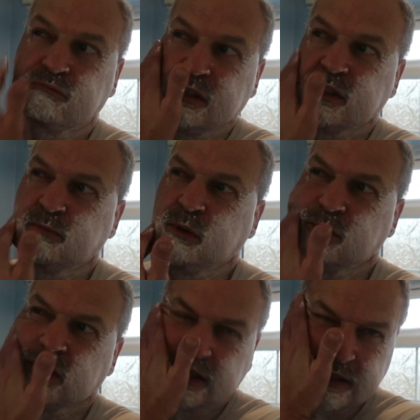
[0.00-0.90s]
really
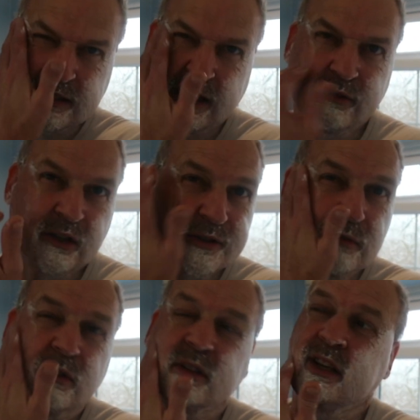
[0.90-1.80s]
smooth, that is lovely, I
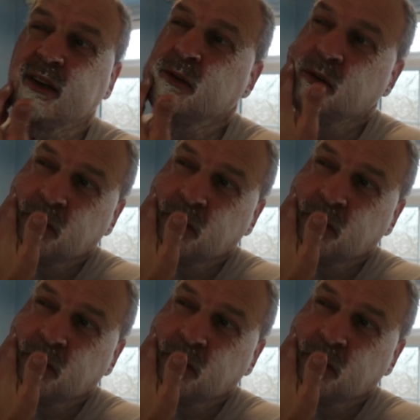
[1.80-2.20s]
do like that.